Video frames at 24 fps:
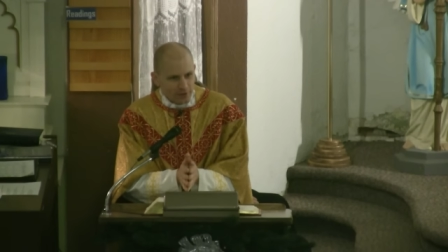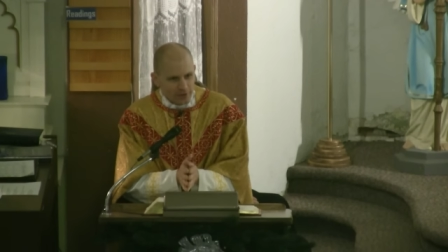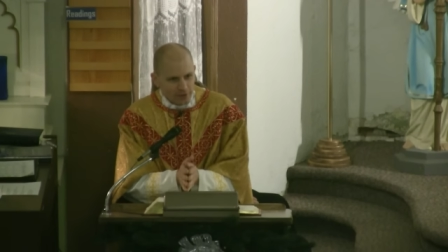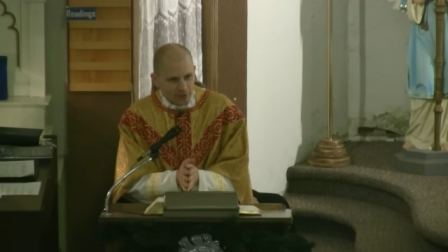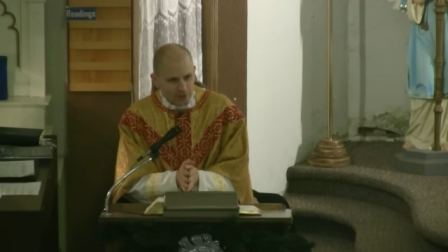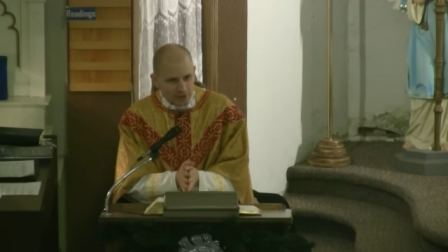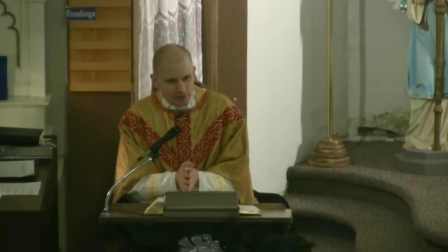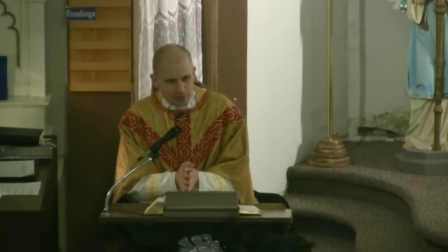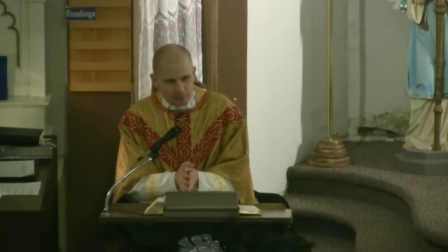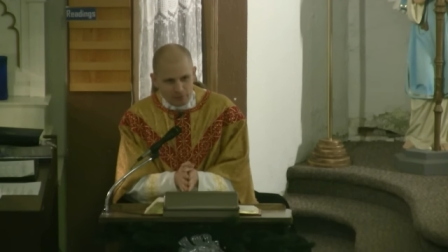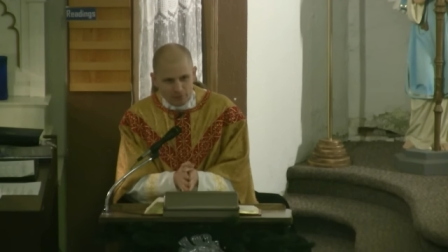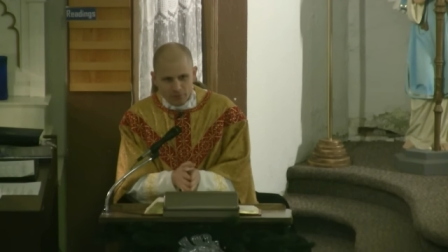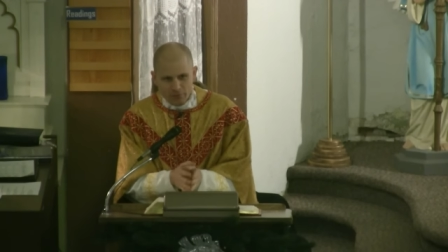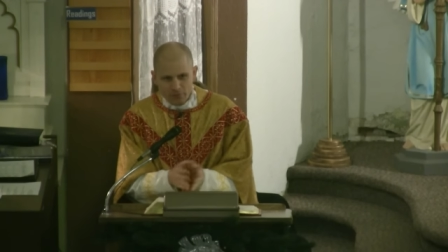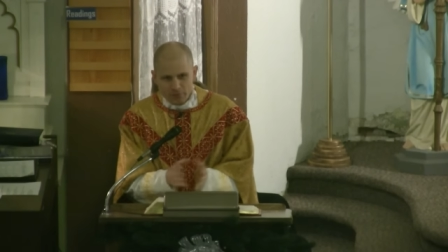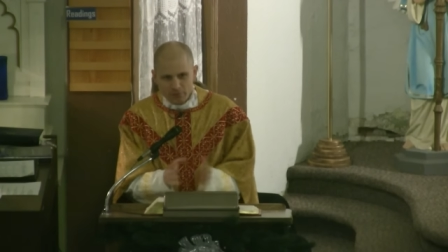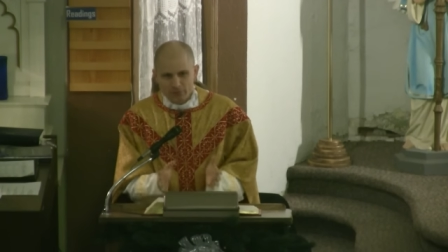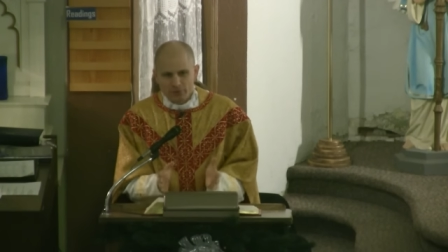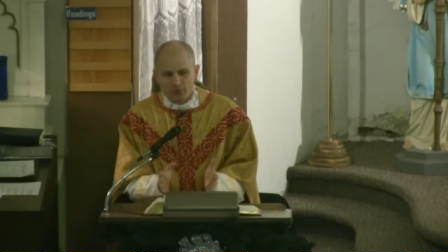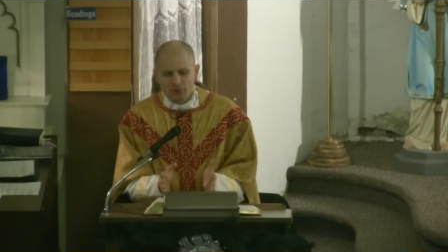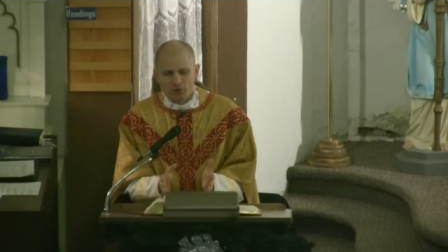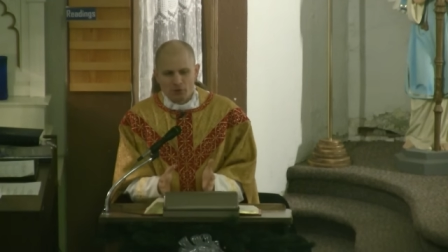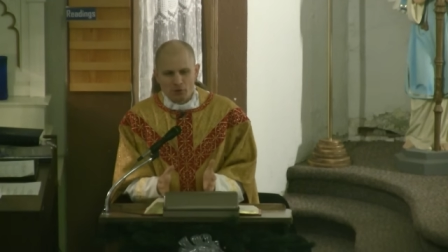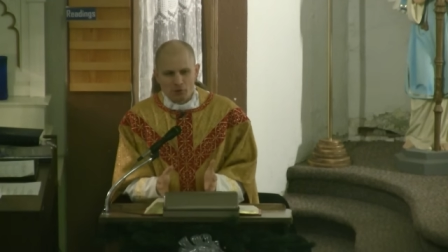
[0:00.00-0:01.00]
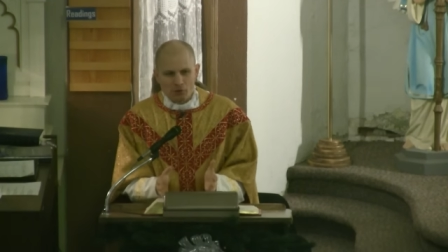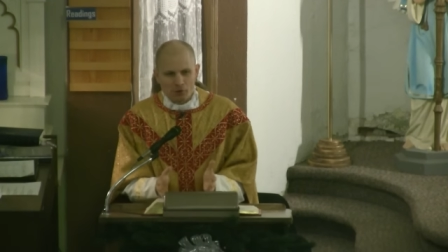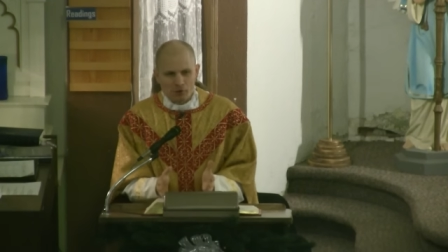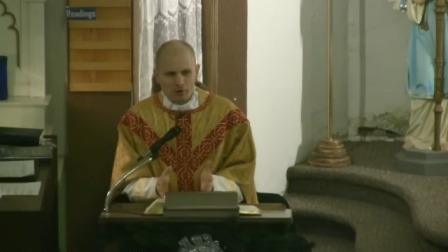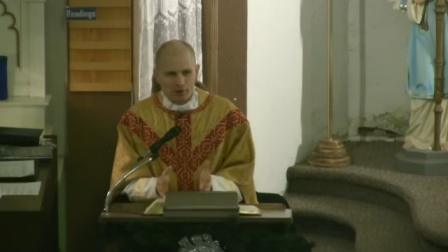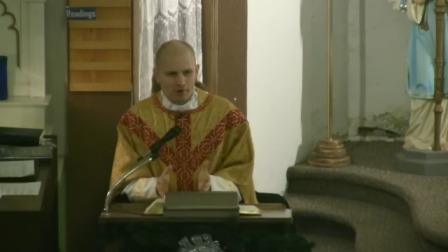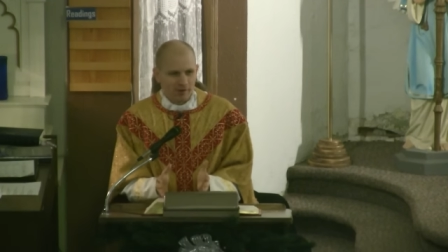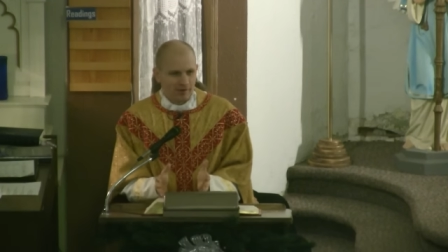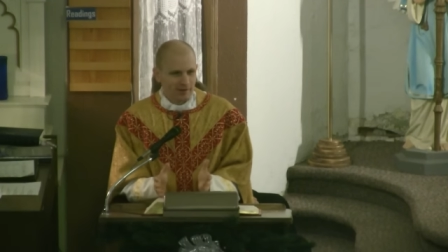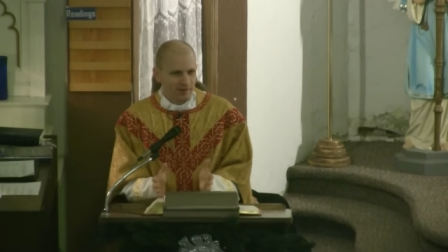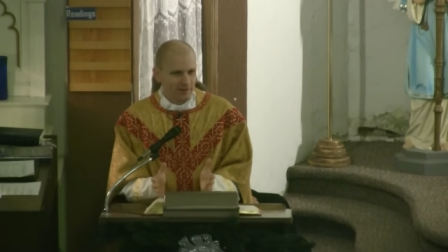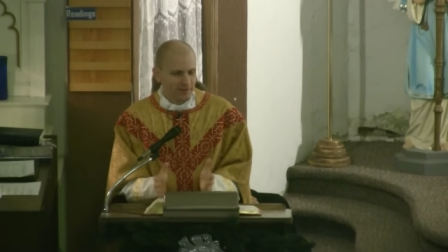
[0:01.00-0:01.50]
and even this
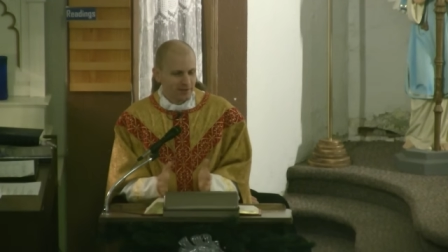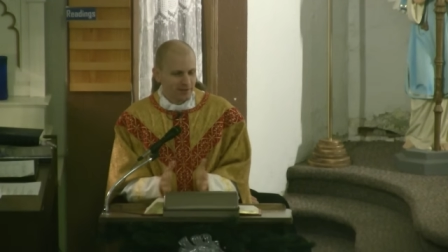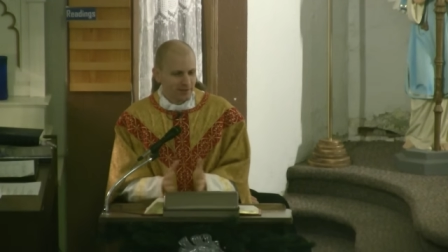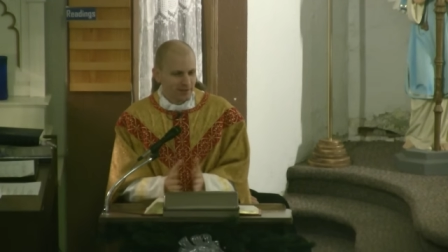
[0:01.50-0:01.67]
year,